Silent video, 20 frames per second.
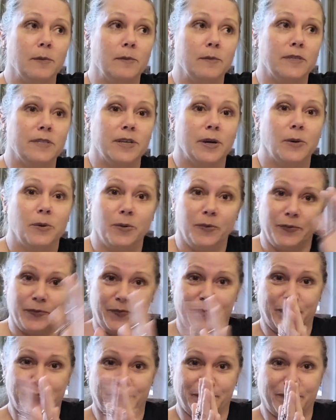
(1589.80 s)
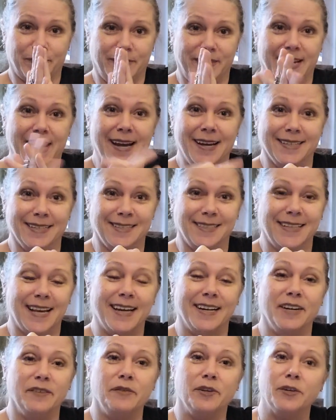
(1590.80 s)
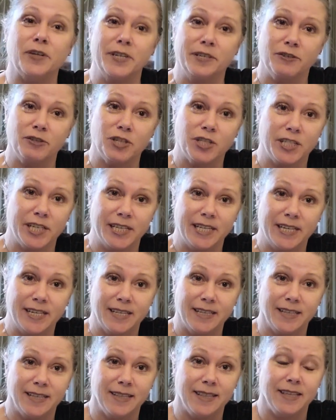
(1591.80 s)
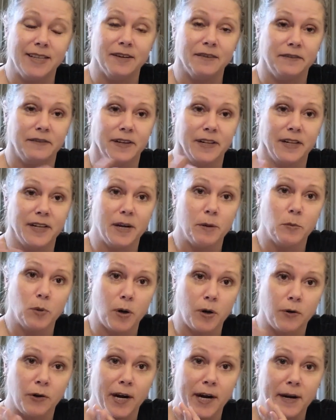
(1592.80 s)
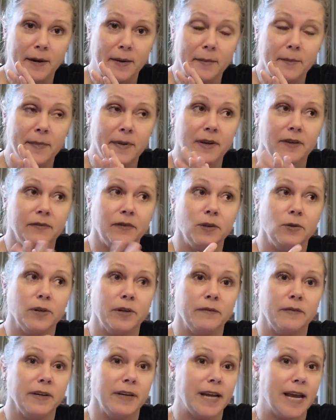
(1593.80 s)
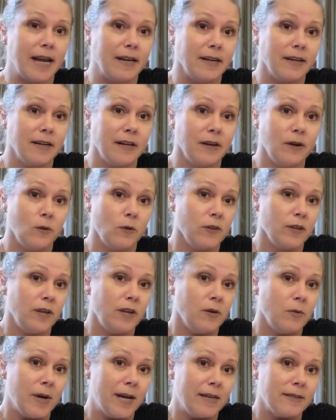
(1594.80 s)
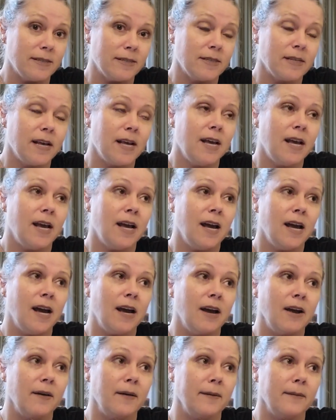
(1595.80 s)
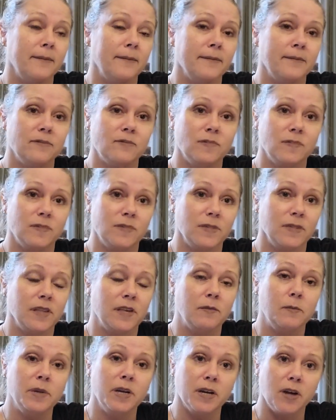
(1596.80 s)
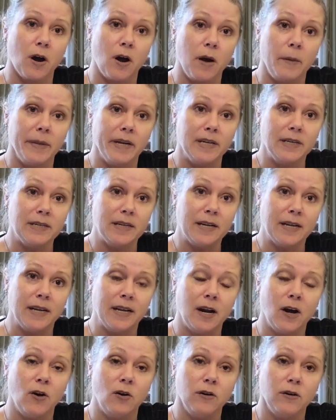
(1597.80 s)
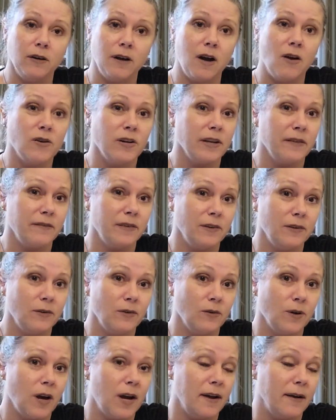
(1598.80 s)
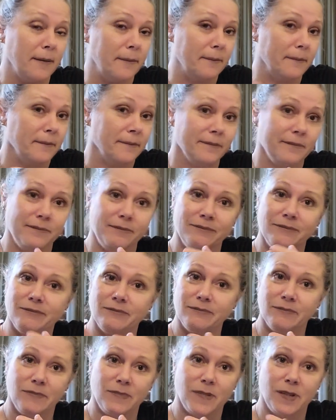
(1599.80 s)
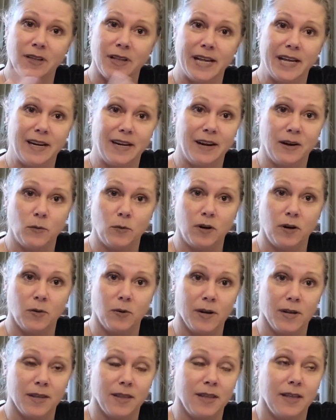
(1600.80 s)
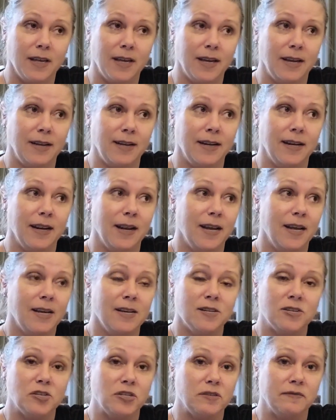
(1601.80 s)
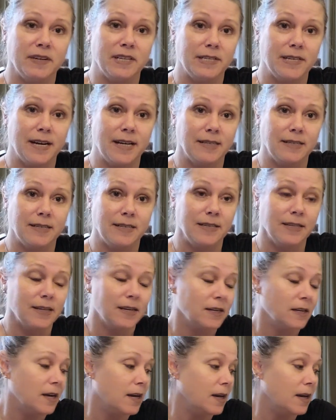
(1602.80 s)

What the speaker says: So, yes. And if you're interested in the affiliate program, if you live in Canada or the U.S., leave me a comment and I'll give you the lady I work with. And she's fantastic.